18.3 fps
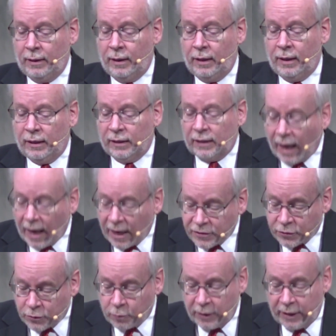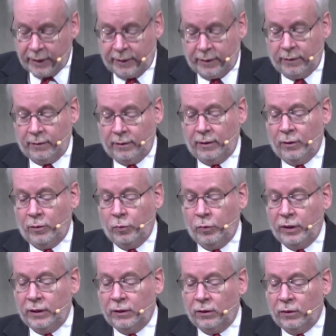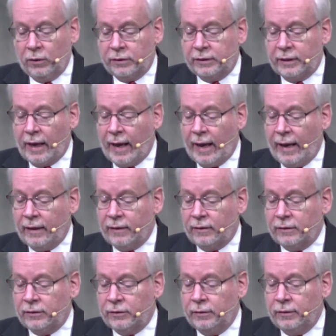Last week, we looked at